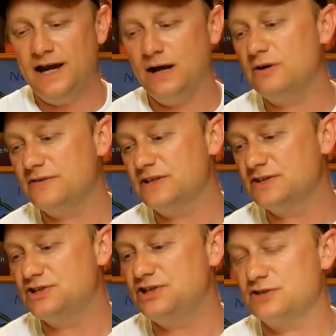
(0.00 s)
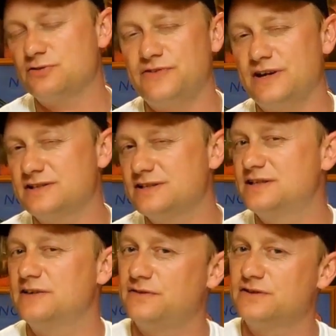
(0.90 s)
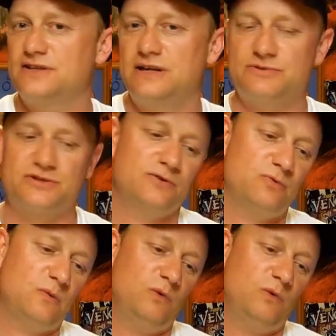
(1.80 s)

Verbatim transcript: However, the G X four thousand is different to them too.